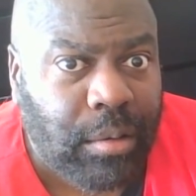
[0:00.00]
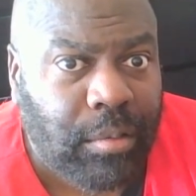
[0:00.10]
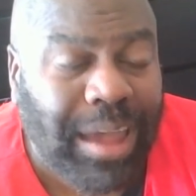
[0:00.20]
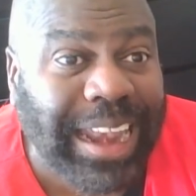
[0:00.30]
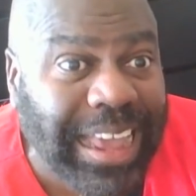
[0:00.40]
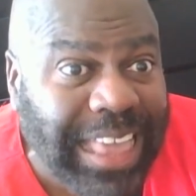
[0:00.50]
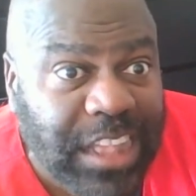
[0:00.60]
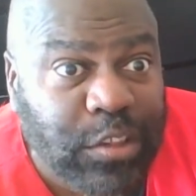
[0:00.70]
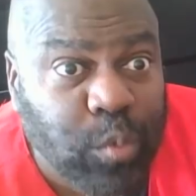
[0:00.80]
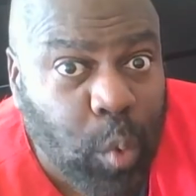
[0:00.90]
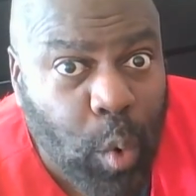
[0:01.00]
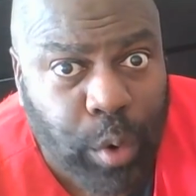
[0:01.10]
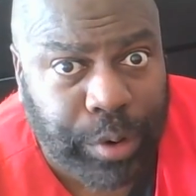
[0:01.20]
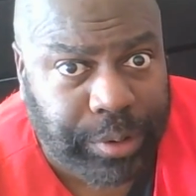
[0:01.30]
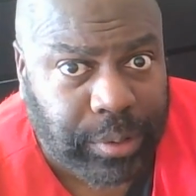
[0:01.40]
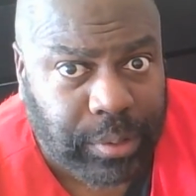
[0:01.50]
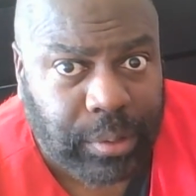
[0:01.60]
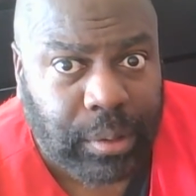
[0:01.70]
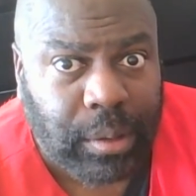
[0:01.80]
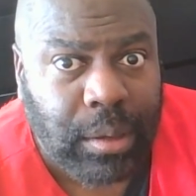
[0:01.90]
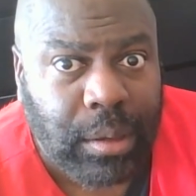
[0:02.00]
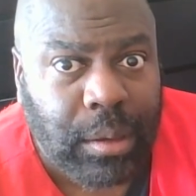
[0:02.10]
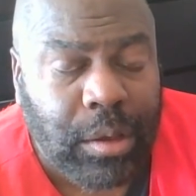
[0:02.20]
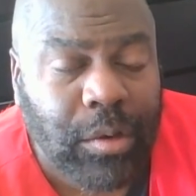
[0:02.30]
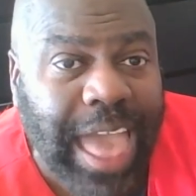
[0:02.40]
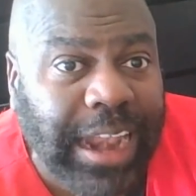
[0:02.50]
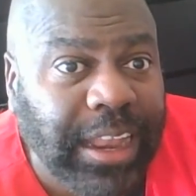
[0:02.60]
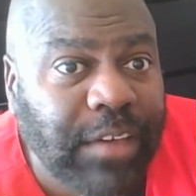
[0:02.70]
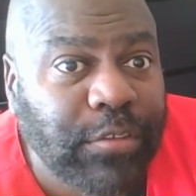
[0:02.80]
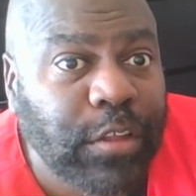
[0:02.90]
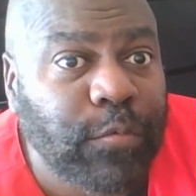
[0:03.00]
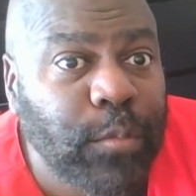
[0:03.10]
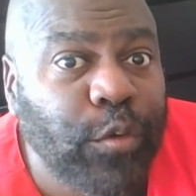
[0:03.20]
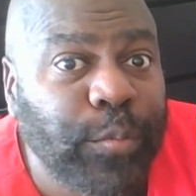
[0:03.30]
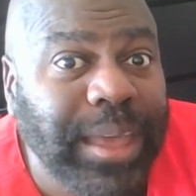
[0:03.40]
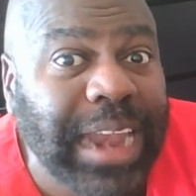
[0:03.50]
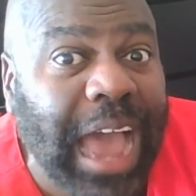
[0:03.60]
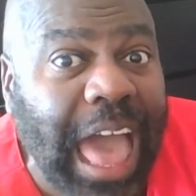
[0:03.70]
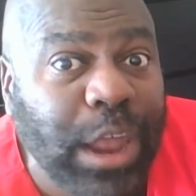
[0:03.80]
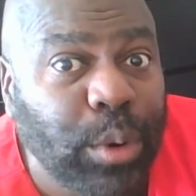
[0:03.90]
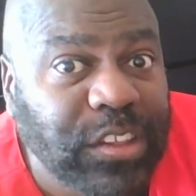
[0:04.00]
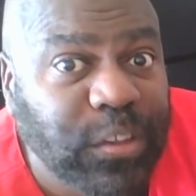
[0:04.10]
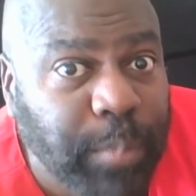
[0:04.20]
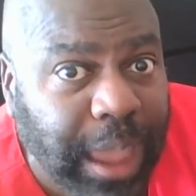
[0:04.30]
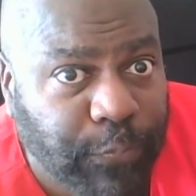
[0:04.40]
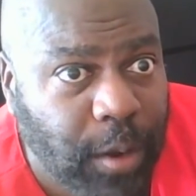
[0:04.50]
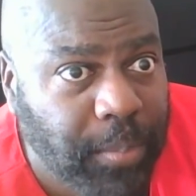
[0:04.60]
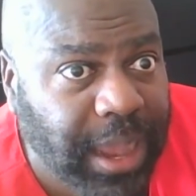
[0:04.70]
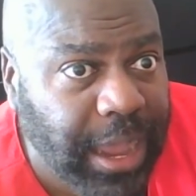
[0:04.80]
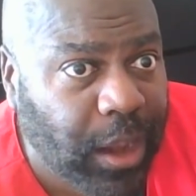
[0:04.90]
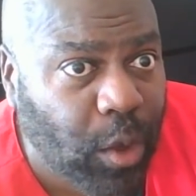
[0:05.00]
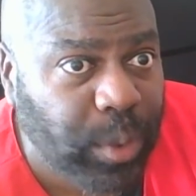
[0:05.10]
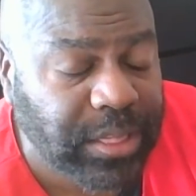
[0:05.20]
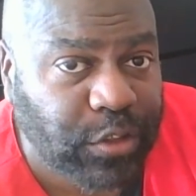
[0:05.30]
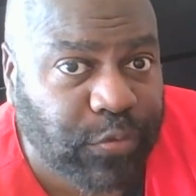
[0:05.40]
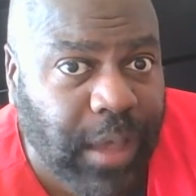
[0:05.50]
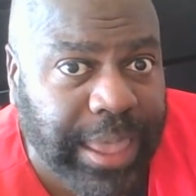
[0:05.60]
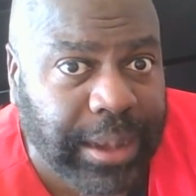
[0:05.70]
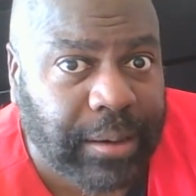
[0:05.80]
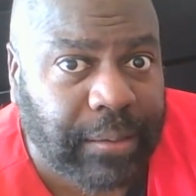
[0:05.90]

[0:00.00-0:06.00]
Right, against Ward, who had a level of movement I don't expect from Canelo in this fight.